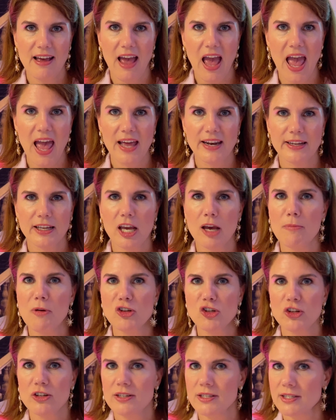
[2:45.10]
and
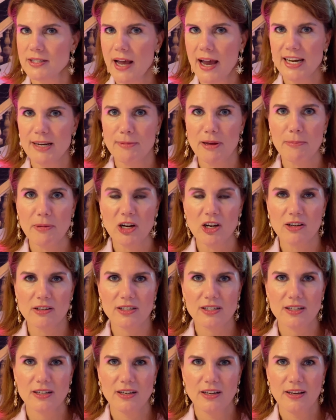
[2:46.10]
commissioned a sign to be
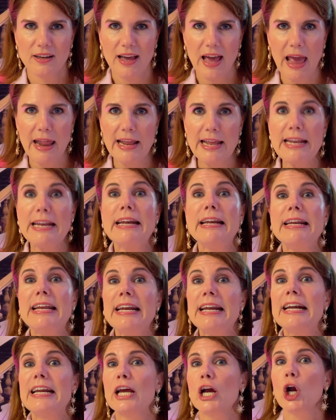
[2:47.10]
built, and he
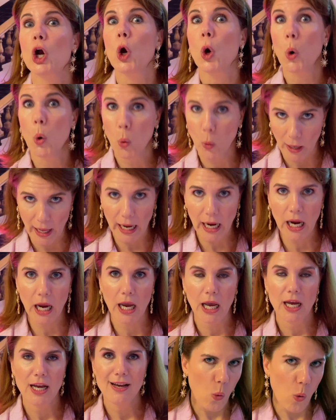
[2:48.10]
needed it quick.
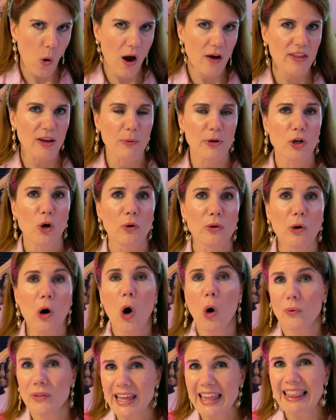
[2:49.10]
One that would not
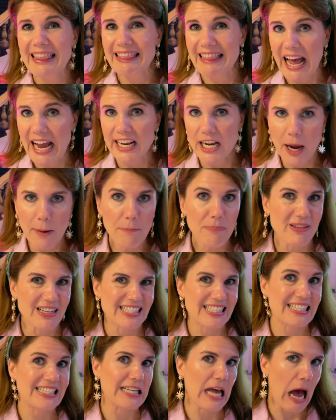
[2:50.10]
only light up the
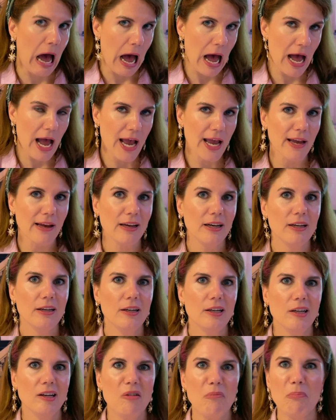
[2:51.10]
sky,
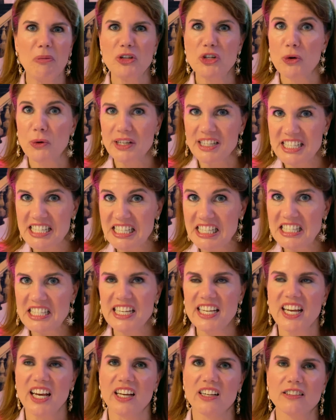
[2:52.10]
but you could
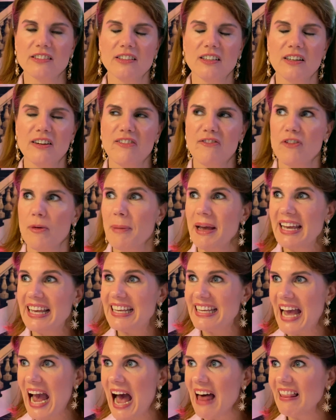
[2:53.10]
see it from a
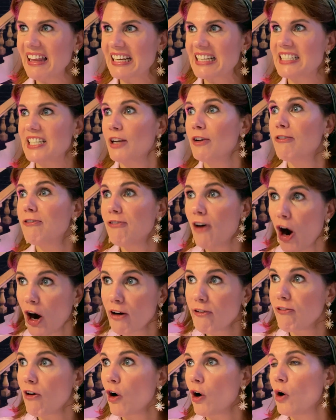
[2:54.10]
galaxy
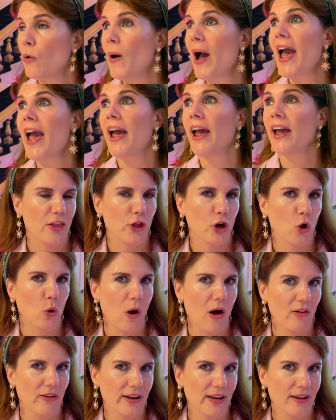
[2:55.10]
far, far away. The
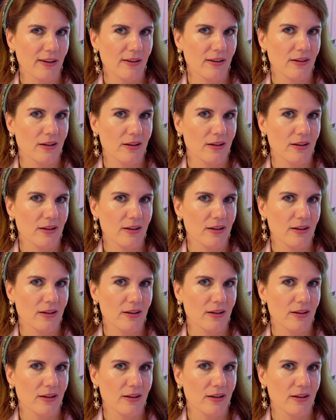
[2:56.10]
quality?